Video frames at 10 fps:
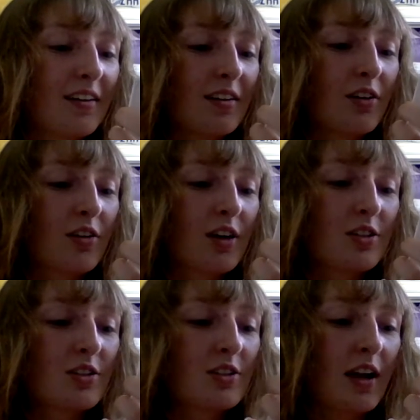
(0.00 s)
The
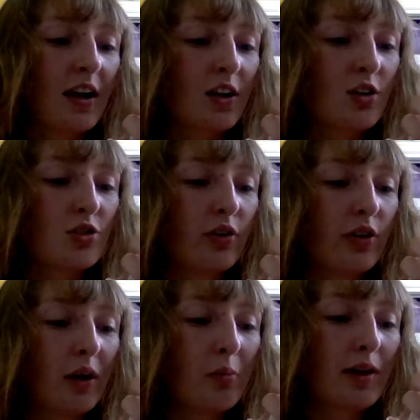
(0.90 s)
creatures that I control
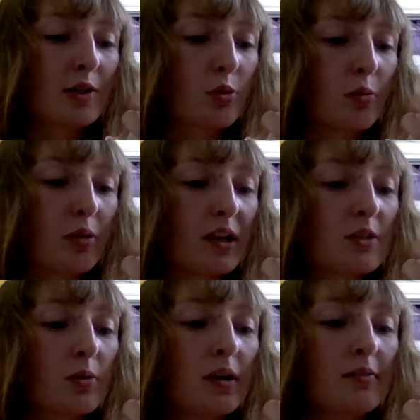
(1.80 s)
get
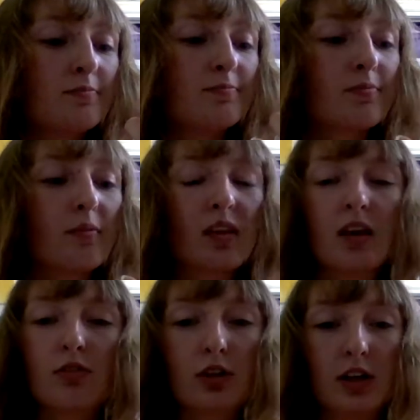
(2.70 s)
+1/+1
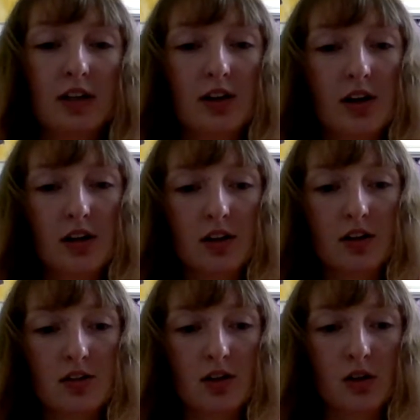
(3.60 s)
for the entirety that
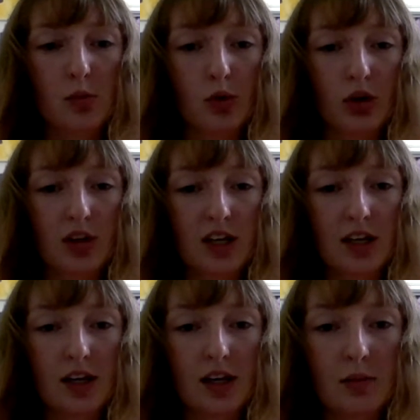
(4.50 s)
is on the board. They
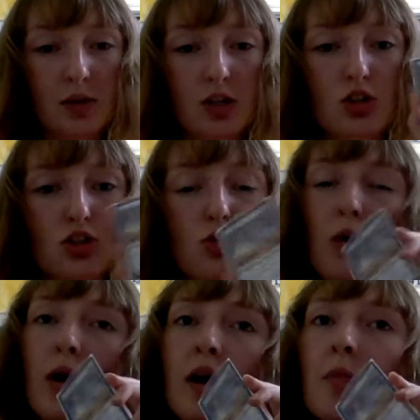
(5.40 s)
can be
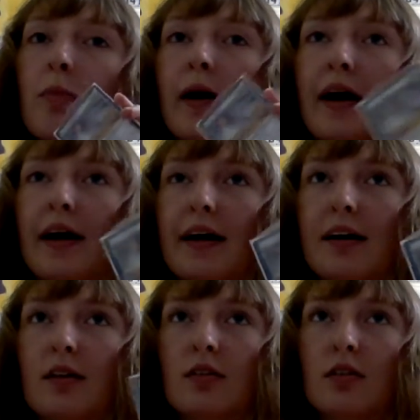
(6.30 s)
destroyed
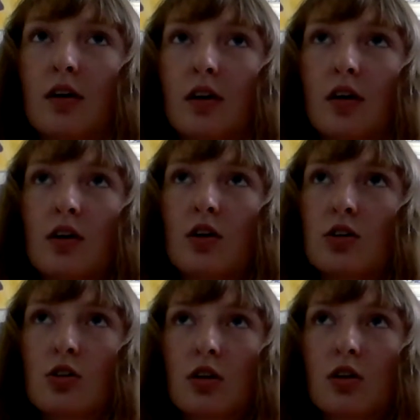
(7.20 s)
by
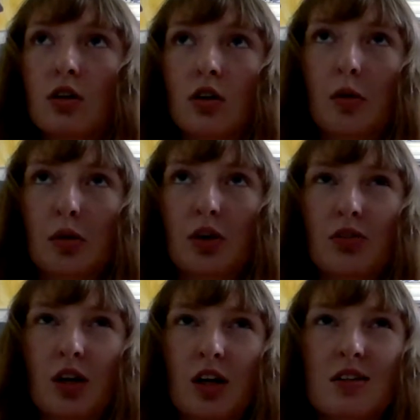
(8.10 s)
a couple
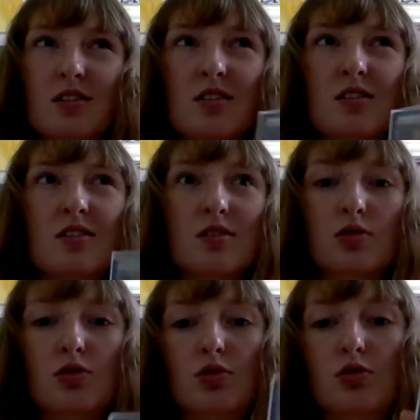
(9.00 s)
different instants and
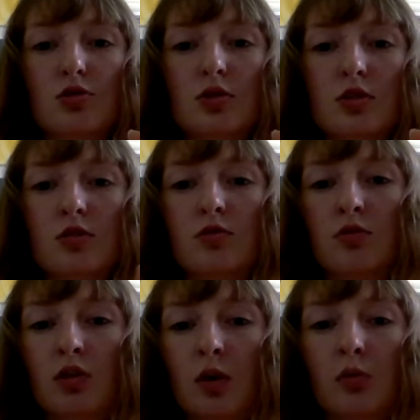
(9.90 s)
sorceries
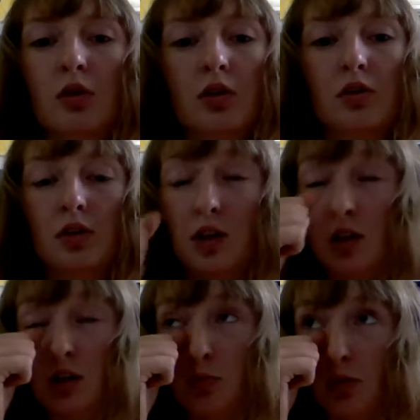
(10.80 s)
and a couple other
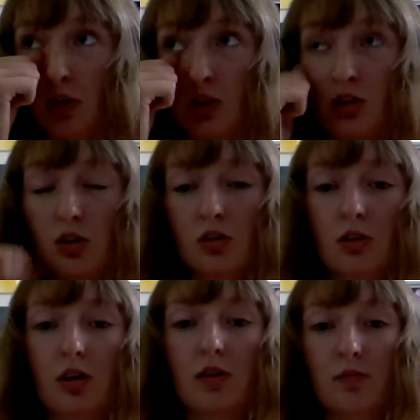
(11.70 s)
things, but
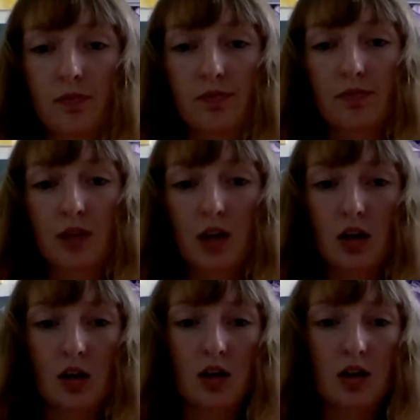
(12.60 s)
generally
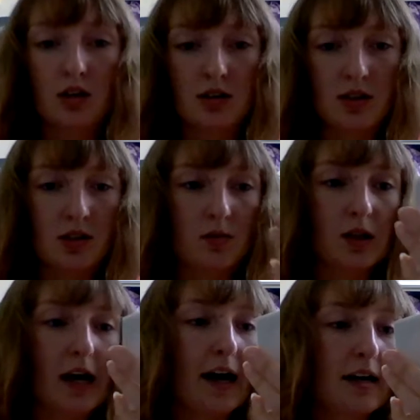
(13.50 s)
these things will
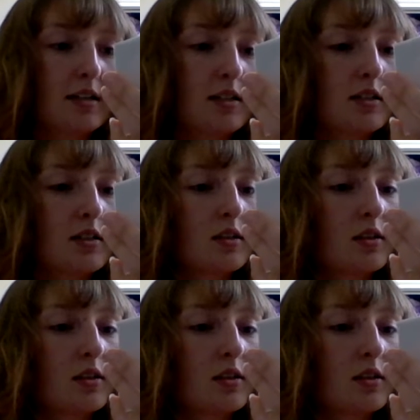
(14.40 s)
last.